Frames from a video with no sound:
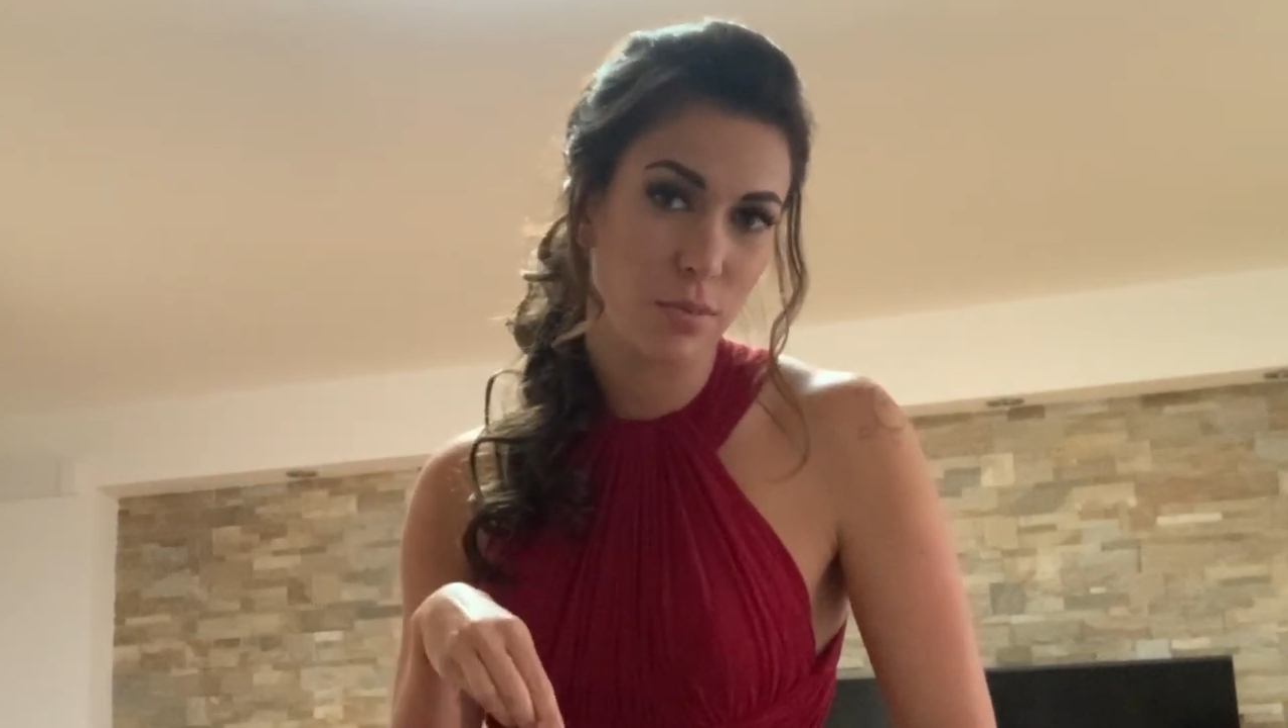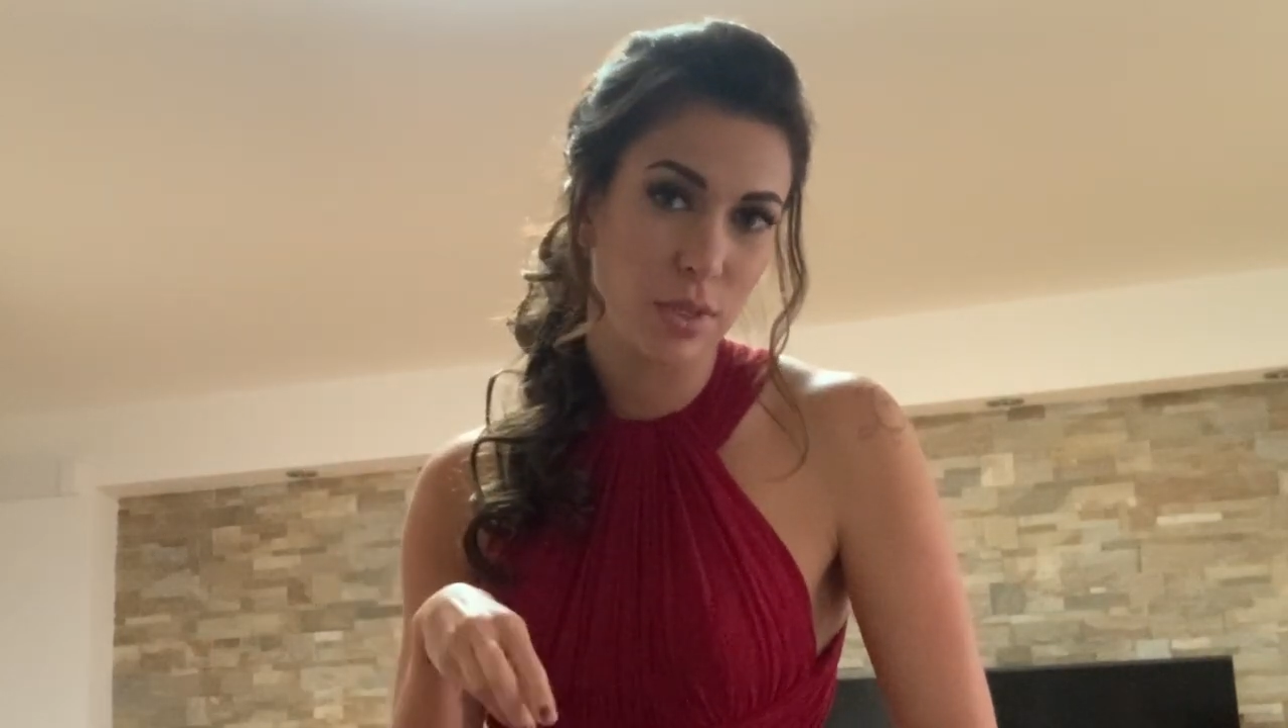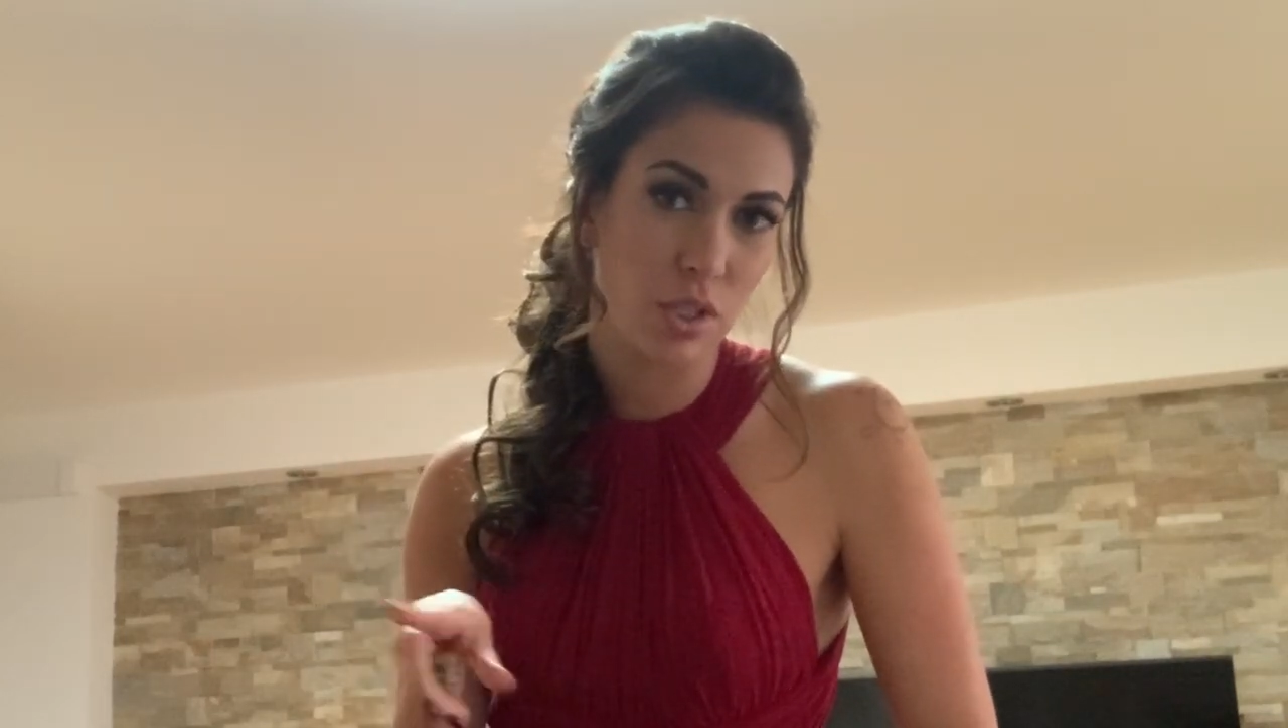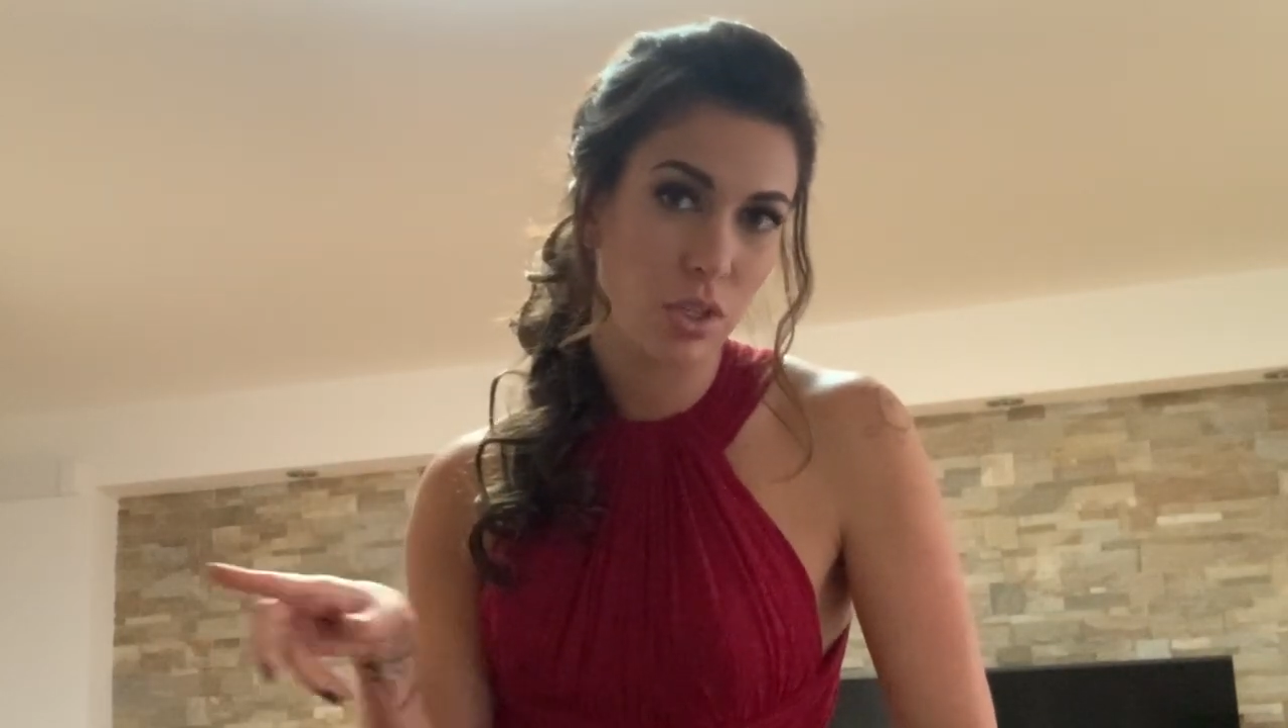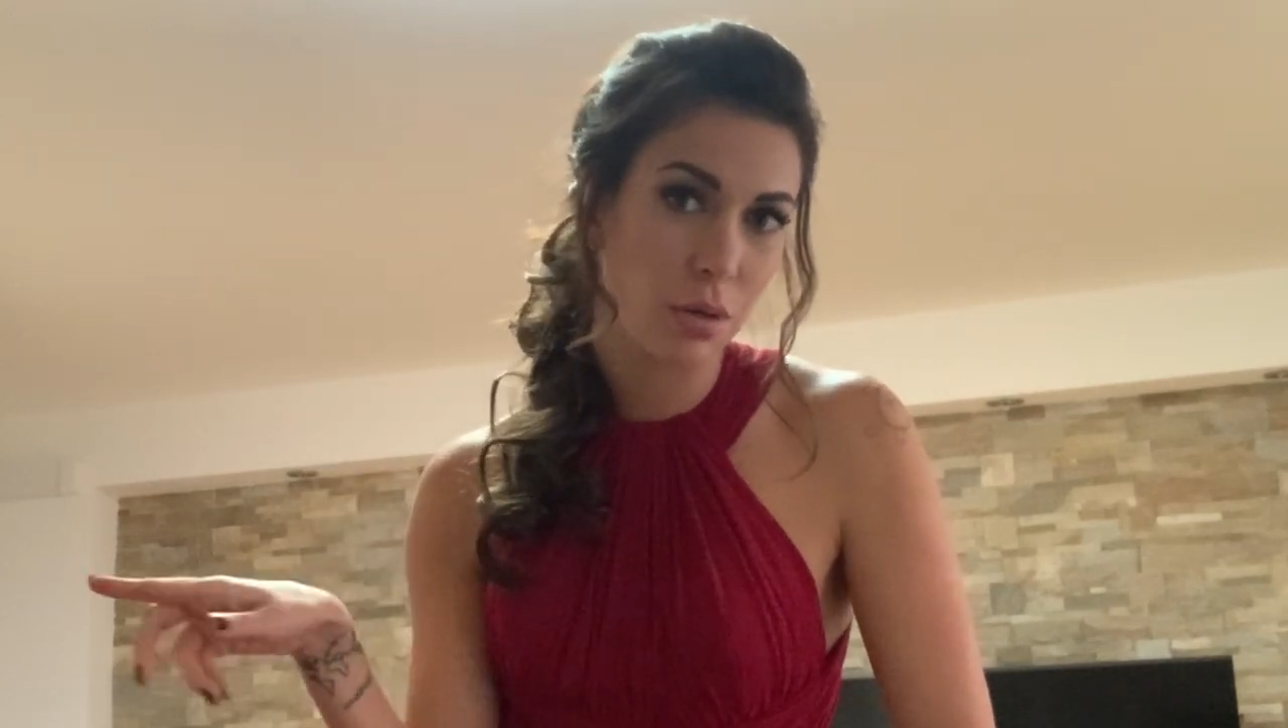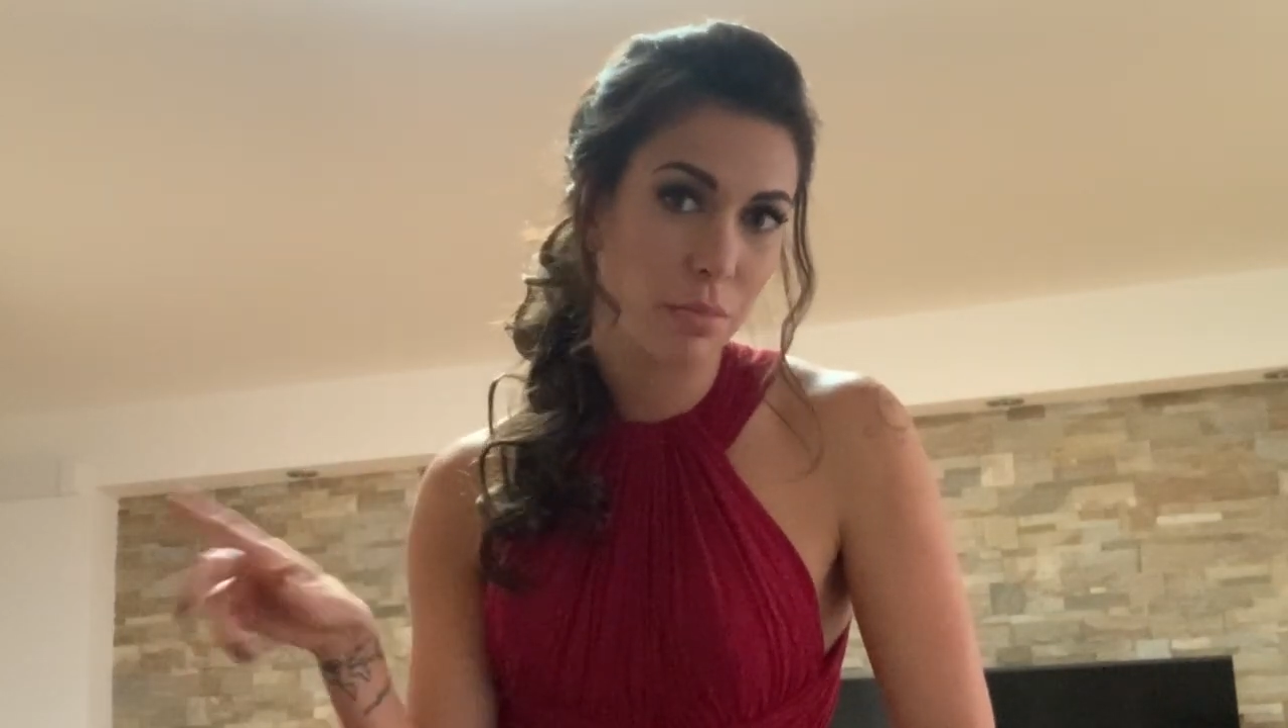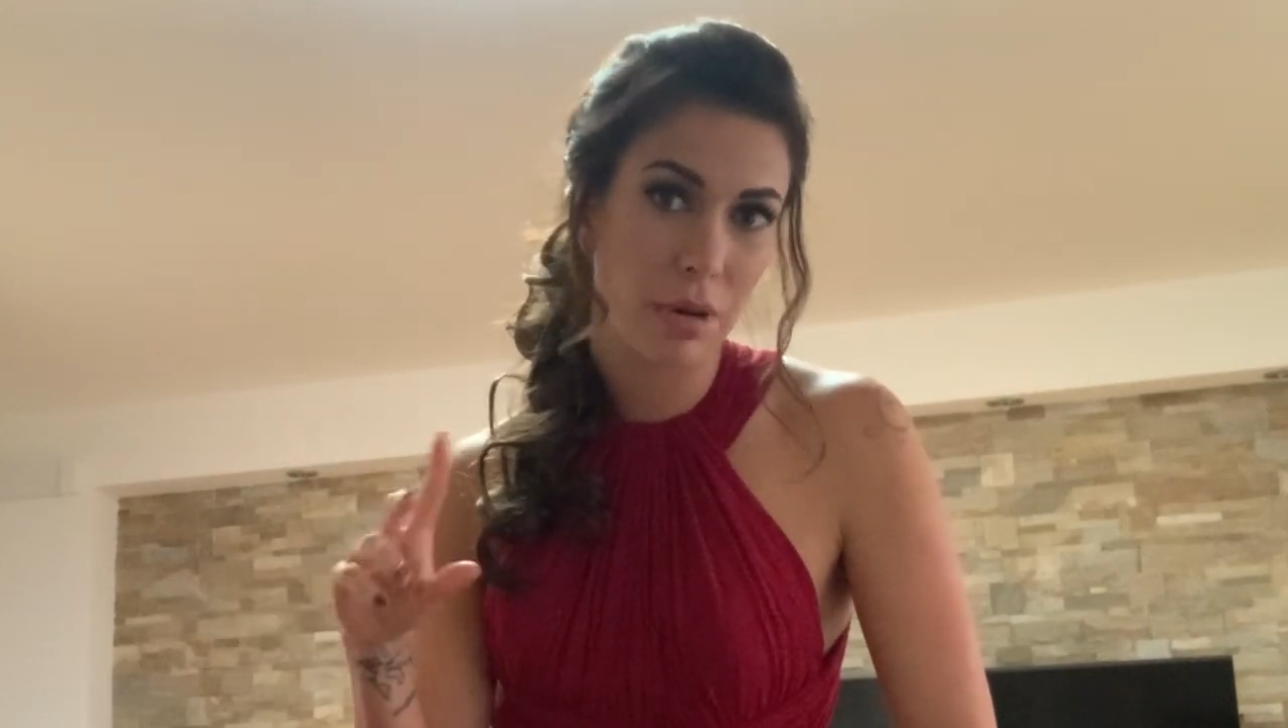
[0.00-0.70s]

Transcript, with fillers: which normal